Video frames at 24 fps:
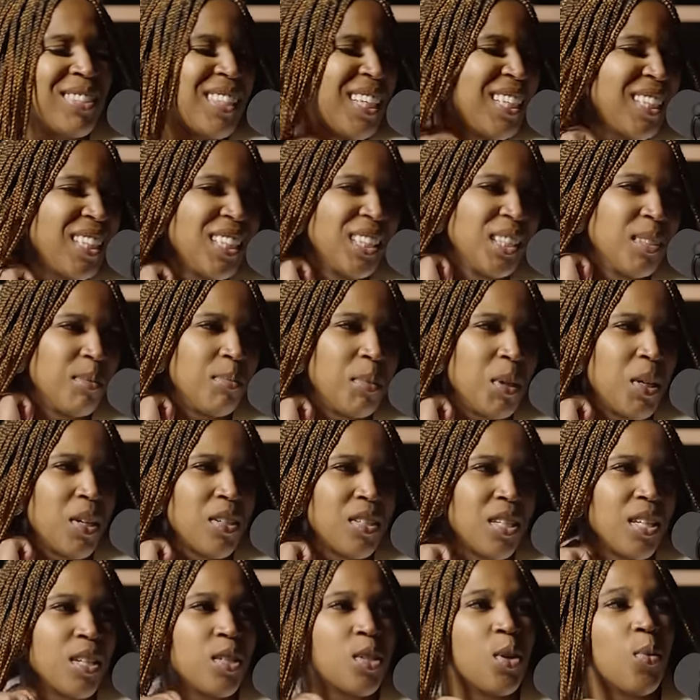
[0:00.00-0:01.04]
that's just
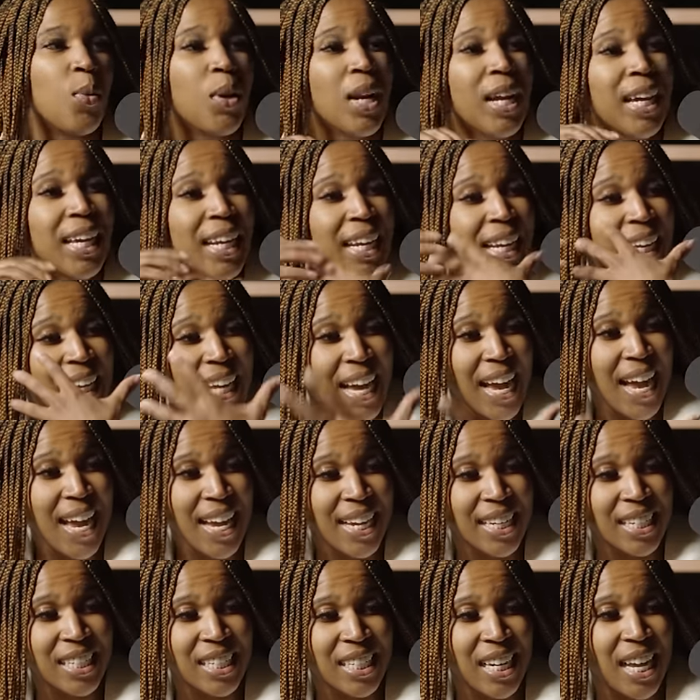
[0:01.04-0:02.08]
embarrassing. So when I get
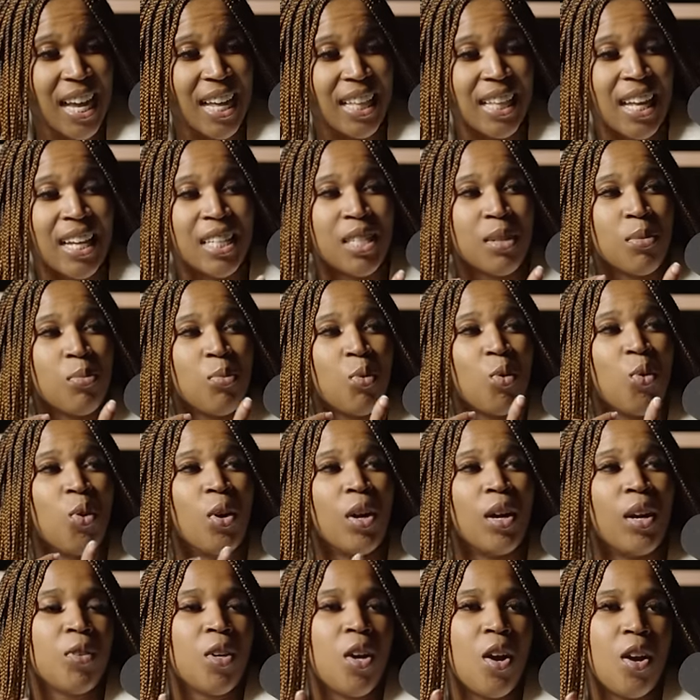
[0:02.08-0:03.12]
engaged and that's
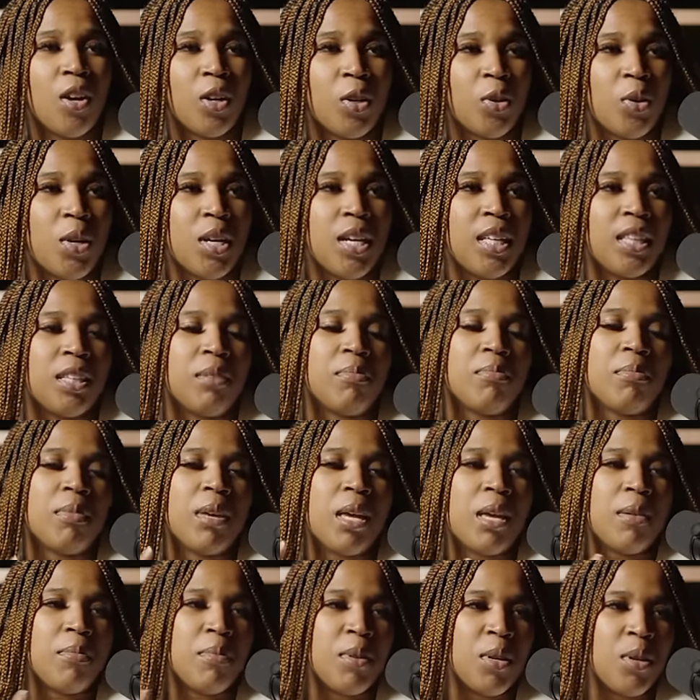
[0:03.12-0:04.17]
more concrete, then
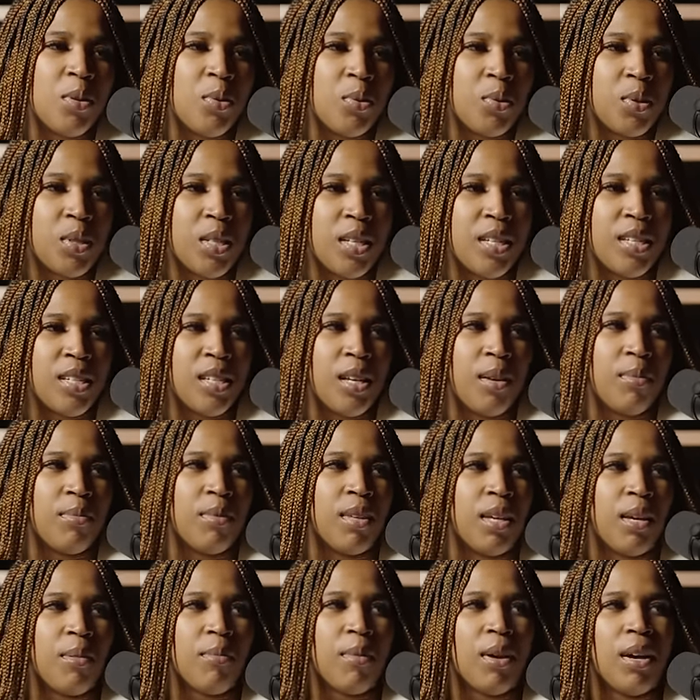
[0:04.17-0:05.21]
maybe you'll see
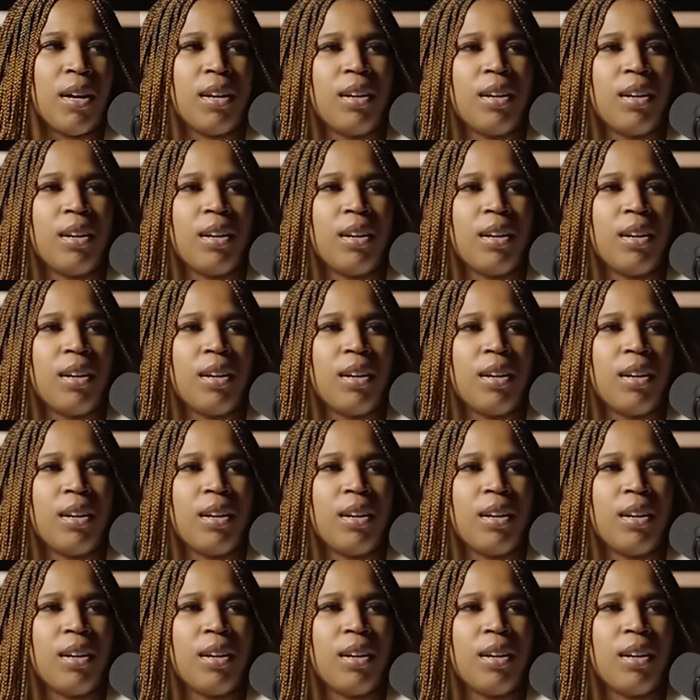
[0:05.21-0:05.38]
something about